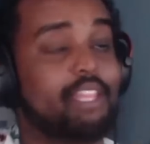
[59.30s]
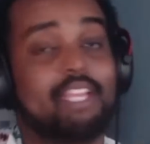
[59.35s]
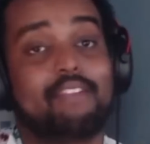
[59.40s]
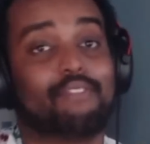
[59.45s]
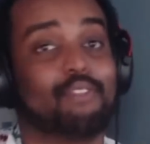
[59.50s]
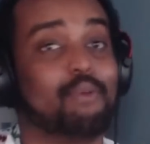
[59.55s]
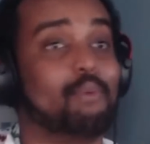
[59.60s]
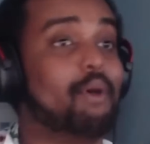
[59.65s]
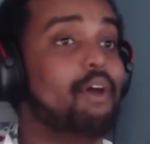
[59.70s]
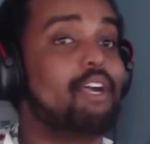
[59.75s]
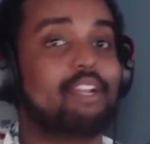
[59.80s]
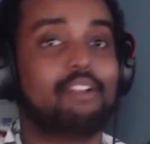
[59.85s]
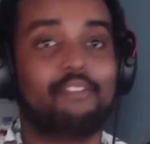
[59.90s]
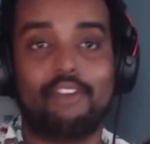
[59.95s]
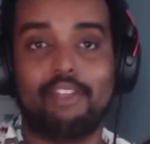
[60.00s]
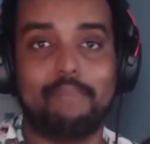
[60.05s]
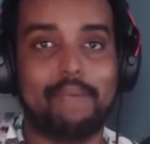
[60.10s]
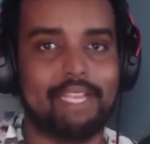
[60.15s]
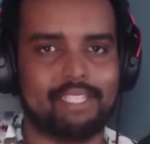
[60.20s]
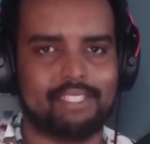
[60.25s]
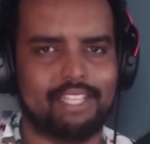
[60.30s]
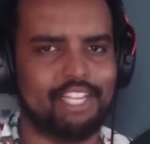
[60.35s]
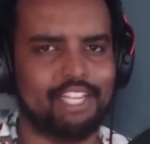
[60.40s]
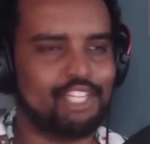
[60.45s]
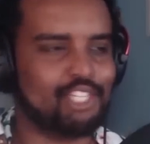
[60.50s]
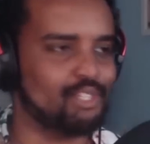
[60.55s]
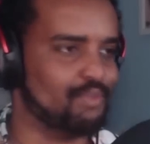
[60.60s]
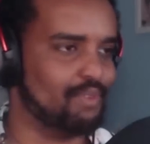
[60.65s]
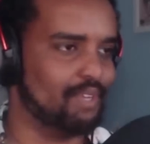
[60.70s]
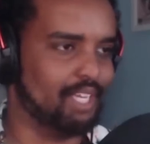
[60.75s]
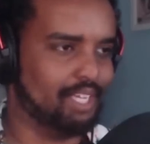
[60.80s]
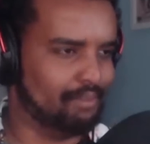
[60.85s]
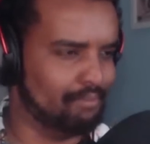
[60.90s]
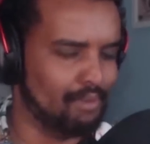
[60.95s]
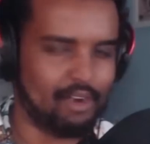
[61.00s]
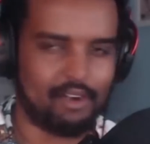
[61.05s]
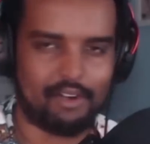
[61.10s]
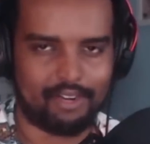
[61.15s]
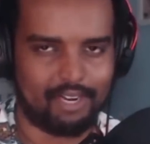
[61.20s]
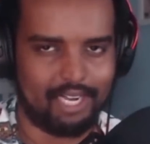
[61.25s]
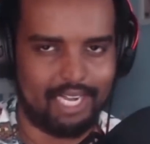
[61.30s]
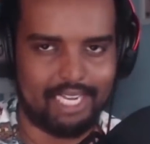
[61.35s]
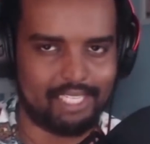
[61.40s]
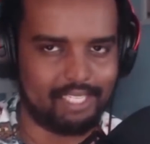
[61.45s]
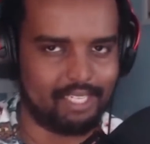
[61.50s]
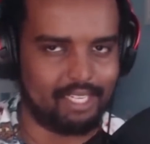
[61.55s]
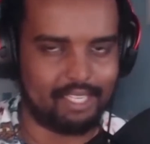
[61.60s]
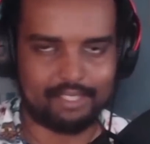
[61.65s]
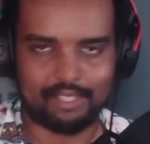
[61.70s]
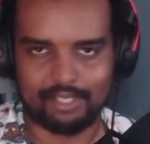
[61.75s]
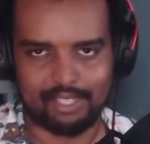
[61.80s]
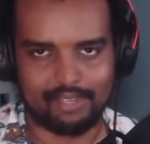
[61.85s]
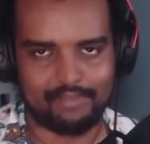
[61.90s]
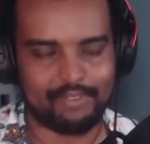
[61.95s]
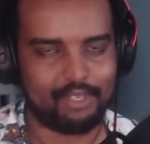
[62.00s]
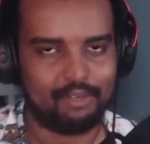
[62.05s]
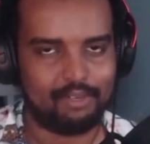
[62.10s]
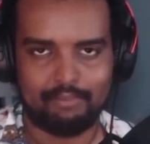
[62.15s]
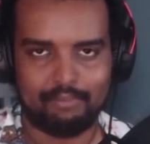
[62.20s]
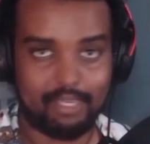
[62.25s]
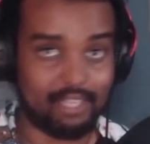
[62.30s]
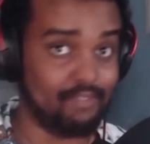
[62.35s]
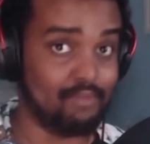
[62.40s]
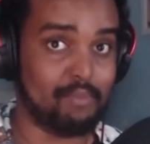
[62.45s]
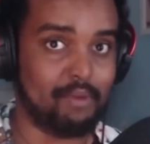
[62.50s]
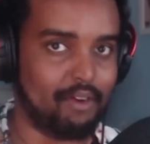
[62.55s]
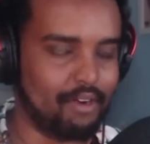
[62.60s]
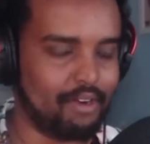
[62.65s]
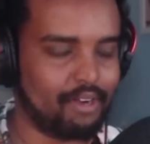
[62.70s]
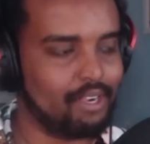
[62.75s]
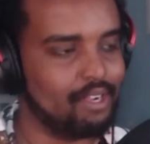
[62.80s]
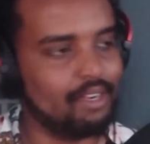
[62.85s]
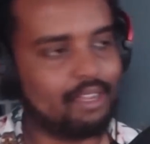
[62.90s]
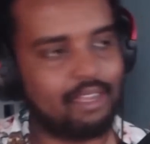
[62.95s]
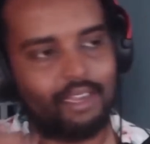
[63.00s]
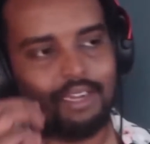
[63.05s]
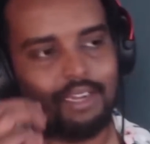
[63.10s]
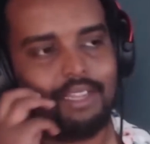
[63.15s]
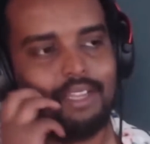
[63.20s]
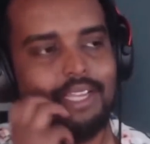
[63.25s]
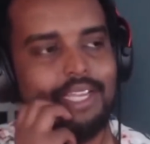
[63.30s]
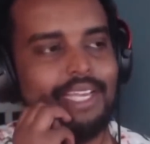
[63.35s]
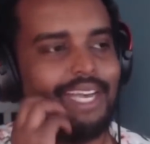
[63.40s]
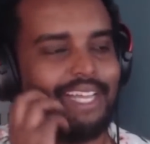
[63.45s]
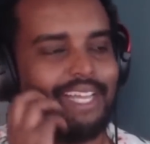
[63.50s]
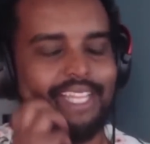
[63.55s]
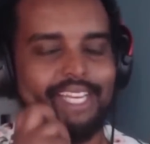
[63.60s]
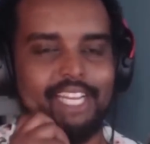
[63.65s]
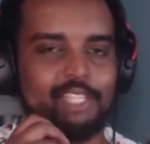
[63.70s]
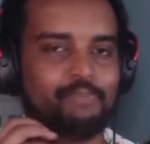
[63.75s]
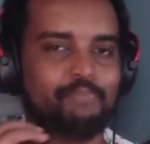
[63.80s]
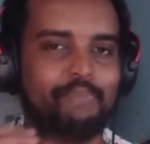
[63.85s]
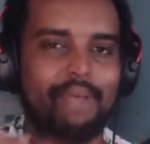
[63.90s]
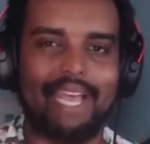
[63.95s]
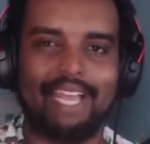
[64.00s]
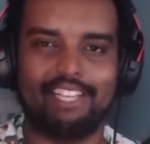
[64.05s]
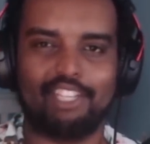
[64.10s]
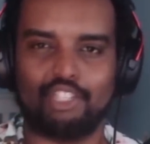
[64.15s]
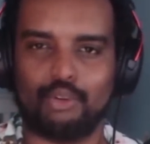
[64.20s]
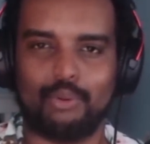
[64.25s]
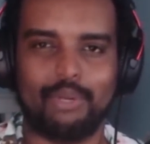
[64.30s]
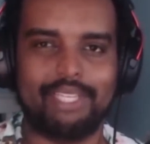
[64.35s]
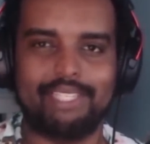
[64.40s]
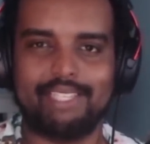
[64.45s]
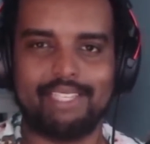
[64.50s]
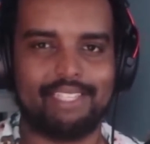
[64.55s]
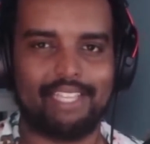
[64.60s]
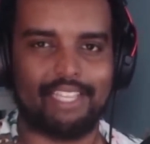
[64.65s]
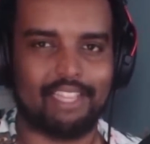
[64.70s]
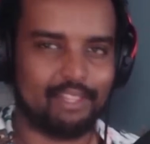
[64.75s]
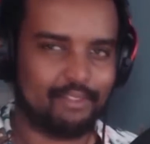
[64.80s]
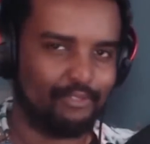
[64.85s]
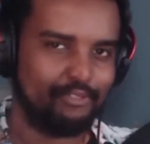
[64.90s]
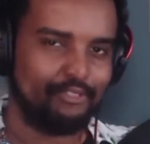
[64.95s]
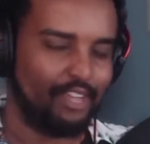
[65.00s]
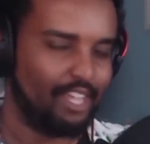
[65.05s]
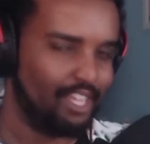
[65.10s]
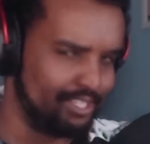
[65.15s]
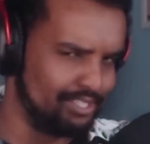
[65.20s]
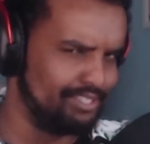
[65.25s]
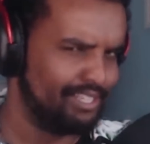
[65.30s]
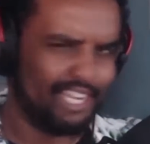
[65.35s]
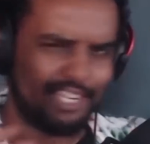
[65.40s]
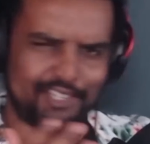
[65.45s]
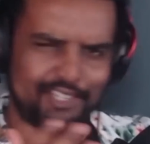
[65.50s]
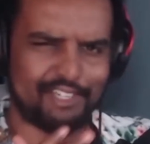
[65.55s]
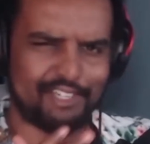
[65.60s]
if they were going to remake stages for like Mario Kart Deluxe or something, or even Mario Kart 9, I think there's better choices than the first stage in a